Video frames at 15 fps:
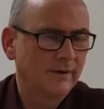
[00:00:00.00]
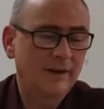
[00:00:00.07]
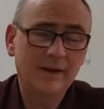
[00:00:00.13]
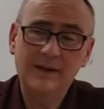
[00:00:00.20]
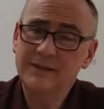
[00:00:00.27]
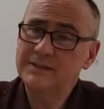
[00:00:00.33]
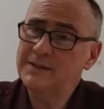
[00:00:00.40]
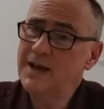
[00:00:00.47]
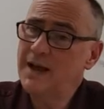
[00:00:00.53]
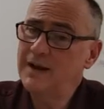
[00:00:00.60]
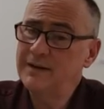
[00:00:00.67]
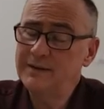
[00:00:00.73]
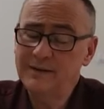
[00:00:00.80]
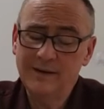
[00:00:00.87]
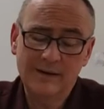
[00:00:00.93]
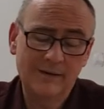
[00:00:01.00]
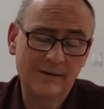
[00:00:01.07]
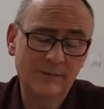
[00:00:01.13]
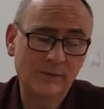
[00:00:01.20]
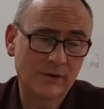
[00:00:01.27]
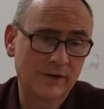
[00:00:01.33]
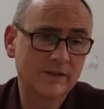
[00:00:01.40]
And it's not, you know,
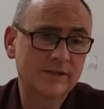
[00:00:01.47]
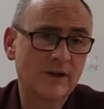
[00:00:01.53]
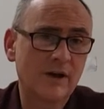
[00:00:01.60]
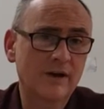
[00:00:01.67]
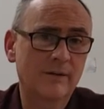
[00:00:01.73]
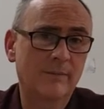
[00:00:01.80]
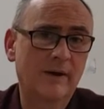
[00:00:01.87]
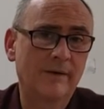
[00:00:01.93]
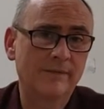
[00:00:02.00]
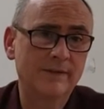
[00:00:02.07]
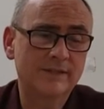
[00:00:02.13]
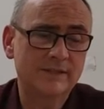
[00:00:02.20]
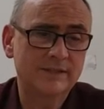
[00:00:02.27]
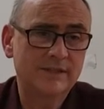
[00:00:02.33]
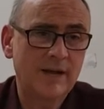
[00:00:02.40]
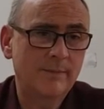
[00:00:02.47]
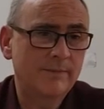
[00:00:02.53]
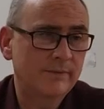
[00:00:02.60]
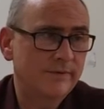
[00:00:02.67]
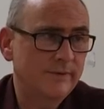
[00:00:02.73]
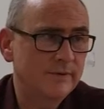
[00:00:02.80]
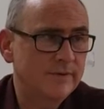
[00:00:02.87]
and we're going to talk about this in
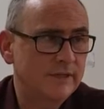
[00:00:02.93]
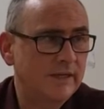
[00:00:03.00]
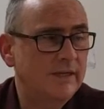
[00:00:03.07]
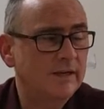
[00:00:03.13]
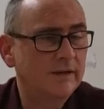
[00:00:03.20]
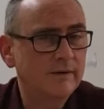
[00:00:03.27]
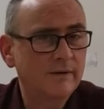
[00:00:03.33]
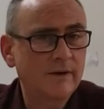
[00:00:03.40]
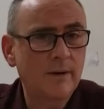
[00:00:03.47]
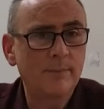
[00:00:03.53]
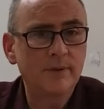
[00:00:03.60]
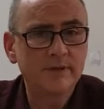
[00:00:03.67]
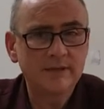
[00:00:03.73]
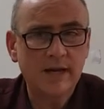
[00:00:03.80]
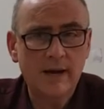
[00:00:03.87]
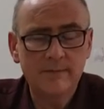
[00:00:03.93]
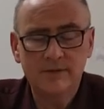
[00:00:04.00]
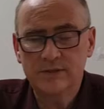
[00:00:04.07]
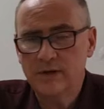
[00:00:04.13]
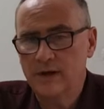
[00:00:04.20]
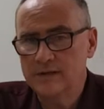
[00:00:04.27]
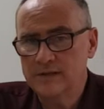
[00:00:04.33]
chapter 13. A couple of times
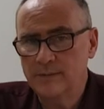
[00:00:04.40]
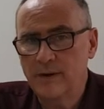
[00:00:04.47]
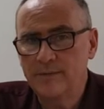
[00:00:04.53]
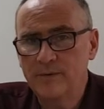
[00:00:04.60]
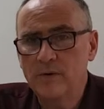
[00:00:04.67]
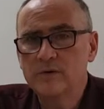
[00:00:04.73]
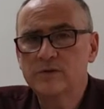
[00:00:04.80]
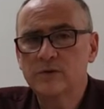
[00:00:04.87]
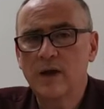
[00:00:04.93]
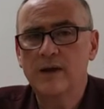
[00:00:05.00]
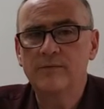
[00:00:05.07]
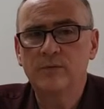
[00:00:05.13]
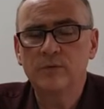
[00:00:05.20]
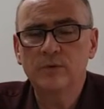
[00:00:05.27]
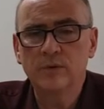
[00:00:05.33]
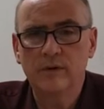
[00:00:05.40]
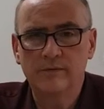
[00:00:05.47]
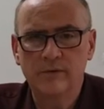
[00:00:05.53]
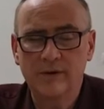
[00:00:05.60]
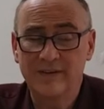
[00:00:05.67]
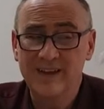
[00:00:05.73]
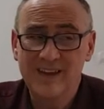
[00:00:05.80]
it talks about those who have rule
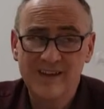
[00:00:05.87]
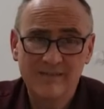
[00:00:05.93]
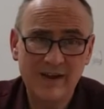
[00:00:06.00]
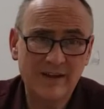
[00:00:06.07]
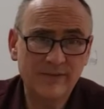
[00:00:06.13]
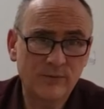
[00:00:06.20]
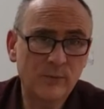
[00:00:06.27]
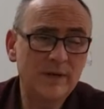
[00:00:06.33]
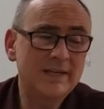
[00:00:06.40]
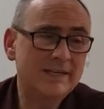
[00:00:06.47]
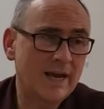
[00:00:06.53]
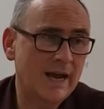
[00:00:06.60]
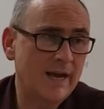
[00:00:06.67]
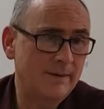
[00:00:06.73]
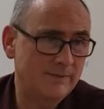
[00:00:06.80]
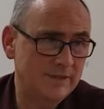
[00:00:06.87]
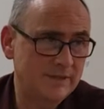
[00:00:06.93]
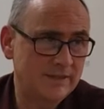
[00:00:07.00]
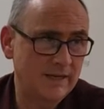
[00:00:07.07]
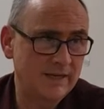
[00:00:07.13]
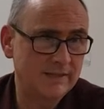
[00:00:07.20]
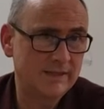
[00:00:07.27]
over you. In fact, three times it
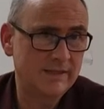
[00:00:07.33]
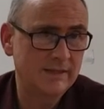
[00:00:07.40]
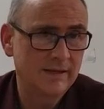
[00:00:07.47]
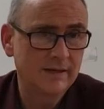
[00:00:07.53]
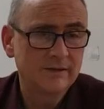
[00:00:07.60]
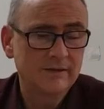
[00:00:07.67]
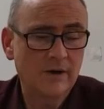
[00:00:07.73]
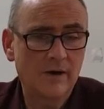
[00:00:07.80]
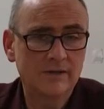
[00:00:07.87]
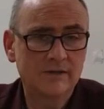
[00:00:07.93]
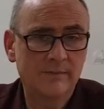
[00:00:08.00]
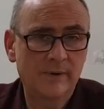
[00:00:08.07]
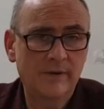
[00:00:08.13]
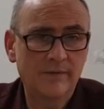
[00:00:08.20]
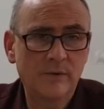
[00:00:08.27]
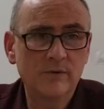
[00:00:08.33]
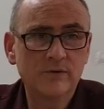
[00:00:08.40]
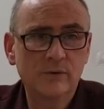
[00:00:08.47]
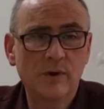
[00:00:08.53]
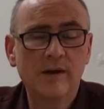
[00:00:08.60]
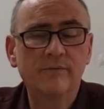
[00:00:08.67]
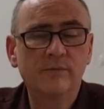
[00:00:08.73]
says, talks about
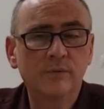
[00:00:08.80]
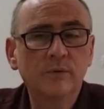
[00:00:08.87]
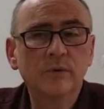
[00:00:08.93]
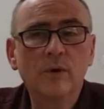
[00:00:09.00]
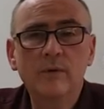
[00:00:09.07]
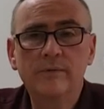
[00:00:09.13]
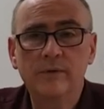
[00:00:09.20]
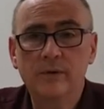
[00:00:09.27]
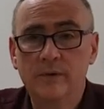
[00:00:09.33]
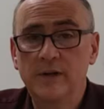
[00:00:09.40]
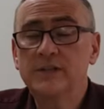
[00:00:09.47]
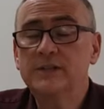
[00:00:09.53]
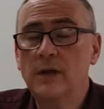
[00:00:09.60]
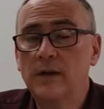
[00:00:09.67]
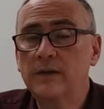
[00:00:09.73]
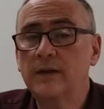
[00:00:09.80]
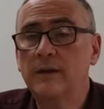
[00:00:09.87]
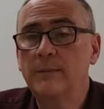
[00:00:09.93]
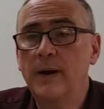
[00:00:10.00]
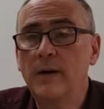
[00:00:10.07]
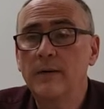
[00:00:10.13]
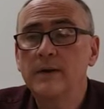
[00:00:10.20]
those who have rule over you. And it's talking
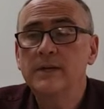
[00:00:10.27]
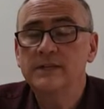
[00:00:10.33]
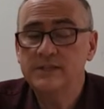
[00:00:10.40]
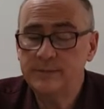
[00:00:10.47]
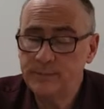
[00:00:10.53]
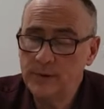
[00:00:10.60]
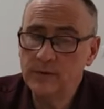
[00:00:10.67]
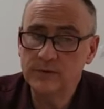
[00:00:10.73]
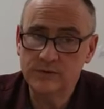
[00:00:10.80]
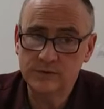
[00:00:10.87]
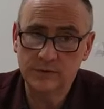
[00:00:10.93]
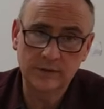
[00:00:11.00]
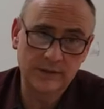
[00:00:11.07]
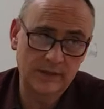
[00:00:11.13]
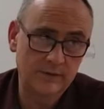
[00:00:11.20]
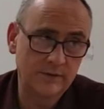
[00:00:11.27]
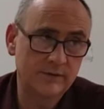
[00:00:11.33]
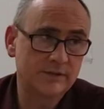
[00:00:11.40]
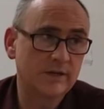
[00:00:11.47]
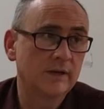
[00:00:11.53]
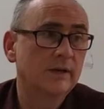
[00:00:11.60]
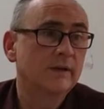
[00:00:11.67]
about spiritual
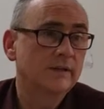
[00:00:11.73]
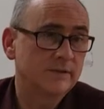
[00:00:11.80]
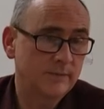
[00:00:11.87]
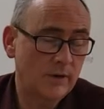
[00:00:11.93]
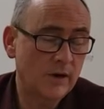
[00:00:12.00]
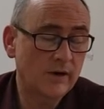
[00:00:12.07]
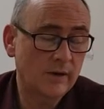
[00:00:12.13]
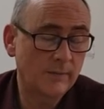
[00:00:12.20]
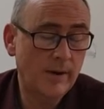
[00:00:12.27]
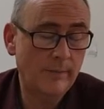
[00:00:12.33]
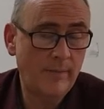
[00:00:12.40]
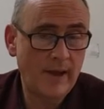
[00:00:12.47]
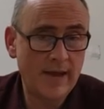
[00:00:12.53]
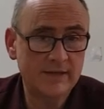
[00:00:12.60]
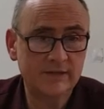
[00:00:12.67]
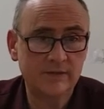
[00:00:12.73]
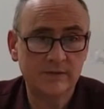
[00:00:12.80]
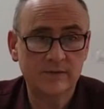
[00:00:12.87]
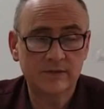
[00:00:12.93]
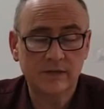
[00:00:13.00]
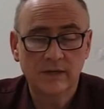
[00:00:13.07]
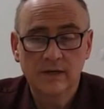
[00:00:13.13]
leaders, it's talking about
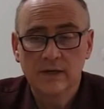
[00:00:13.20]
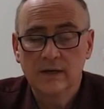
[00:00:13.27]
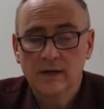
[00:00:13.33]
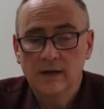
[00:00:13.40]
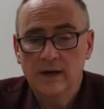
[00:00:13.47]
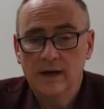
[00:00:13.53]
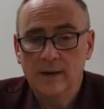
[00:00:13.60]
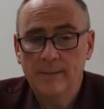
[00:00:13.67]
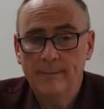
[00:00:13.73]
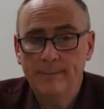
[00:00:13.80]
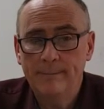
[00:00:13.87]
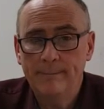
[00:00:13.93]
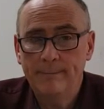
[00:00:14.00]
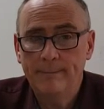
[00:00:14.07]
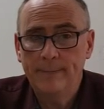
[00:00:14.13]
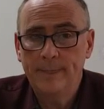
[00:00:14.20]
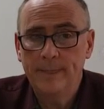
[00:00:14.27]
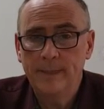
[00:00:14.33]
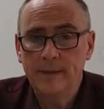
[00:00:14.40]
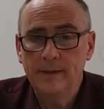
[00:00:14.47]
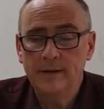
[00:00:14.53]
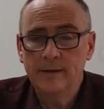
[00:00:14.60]
pastors. Um,
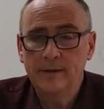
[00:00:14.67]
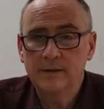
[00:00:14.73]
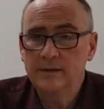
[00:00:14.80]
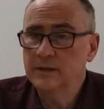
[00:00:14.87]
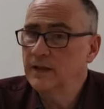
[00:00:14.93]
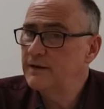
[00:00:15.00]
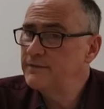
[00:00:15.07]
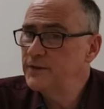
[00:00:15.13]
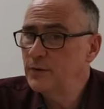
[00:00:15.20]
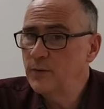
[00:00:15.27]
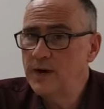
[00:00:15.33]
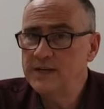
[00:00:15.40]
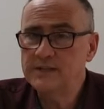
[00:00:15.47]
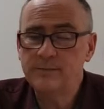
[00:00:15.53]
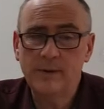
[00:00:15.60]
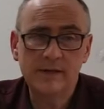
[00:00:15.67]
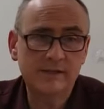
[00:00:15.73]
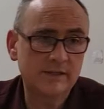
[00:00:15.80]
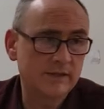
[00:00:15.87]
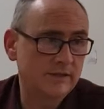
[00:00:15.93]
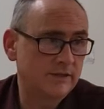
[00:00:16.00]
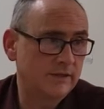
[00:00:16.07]
you love the grace
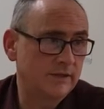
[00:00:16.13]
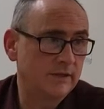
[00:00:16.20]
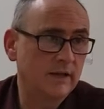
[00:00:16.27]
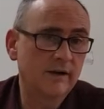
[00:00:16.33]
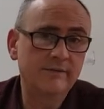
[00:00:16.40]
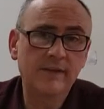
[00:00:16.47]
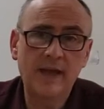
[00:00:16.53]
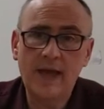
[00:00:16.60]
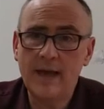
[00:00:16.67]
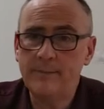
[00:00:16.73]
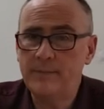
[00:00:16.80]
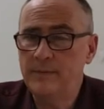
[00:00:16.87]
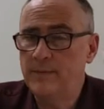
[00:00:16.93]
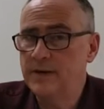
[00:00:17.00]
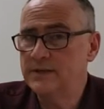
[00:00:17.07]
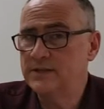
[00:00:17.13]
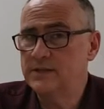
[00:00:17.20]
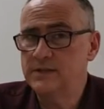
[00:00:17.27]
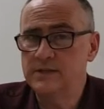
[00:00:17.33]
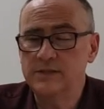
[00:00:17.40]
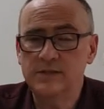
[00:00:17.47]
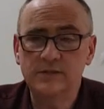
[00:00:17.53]
message. You love the happy
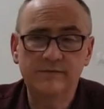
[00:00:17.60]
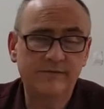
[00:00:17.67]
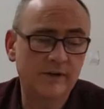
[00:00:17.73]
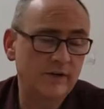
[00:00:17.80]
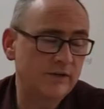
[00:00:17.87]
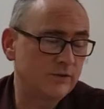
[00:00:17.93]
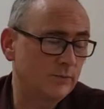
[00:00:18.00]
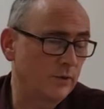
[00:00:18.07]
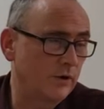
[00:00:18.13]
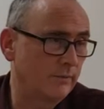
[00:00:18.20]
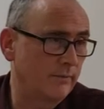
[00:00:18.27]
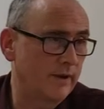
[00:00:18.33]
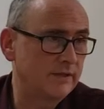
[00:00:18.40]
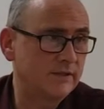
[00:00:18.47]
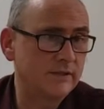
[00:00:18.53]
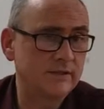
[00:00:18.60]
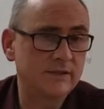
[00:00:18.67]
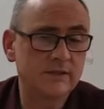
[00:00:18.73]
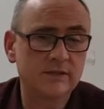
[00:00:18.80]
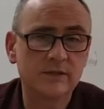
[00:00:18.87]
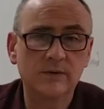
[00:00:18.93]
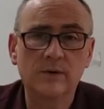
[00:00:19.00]
messages. You finished work
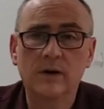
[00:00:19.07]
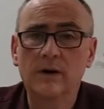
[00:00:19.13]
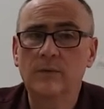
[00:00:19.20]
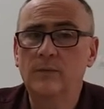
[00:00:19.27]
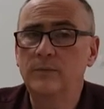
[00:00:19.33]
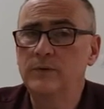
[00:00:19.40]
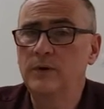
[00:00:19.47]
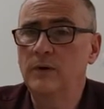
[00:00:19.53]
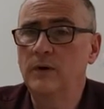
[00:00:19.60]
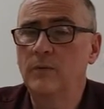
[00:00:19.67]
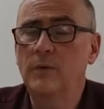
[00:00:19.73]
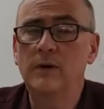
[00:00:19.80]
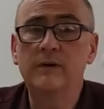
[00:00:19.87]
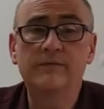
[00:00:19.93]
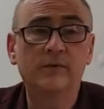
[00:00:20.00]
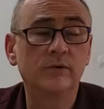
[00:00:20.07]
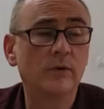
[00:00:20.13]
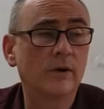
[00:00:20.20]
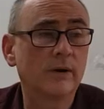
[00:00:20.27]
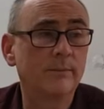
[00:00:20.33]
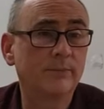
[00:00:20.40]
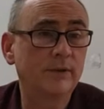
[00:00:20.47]
messages. You are you are wonderful.
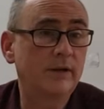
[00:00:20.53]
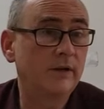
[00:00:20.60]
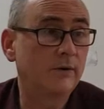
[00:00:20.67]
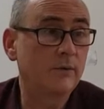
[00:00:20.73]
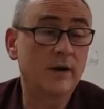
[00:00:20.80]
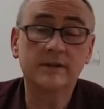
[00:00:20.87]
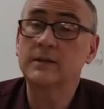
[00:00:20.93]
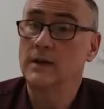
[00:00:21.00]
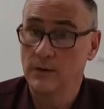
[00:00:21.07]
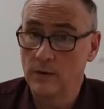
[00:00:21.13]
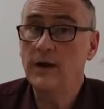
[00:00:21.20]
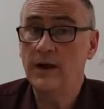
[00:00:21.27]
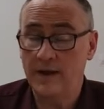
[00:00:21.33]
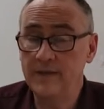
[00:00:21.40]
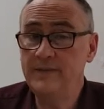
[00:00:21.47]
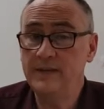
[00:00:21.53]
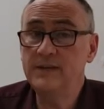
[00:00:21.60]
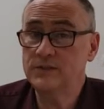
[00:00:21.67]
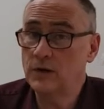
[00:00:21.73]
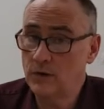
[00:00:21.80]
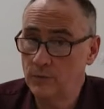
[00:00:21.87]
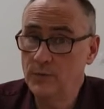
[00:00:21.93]
You are complete in Christ. And
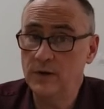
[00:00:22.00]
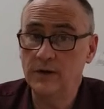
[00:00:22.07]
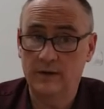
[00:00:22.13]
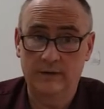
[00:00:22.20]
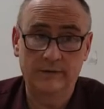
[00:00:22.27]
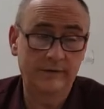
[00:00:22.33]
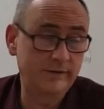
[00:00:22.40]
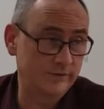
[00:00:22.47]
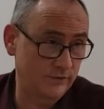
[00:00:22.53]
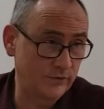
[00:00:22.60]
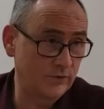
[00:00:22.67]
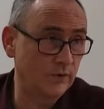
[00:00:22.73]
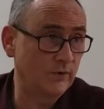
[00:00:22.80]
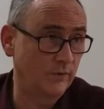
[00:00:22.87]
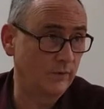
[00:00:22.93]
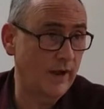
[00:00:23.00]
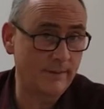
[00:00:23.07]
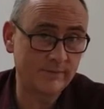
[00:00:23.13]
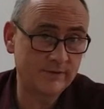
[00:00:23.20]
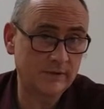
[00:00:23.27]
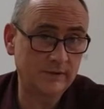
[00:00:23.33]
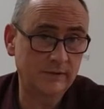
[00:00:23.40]
these are real. These are true.
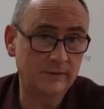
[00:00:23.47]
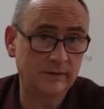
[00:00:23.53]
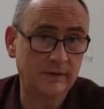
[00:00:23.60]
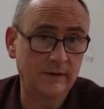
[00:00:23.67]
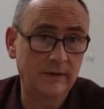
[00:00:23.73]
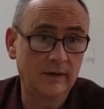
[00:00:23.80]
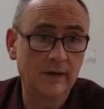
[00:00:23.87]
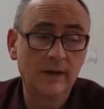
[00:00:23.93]
Absolutely.